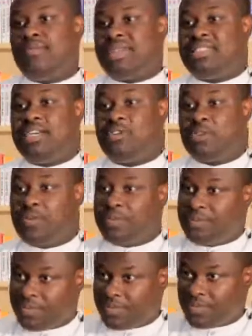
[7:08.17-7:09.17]
batter drum
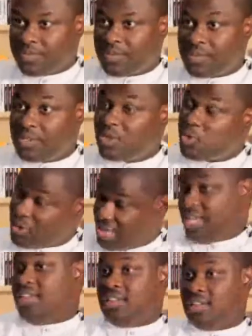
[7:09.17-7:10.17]

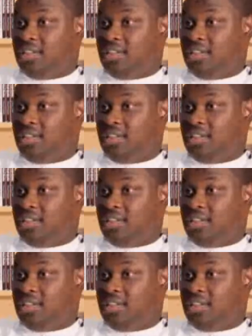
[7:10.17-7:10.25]
today.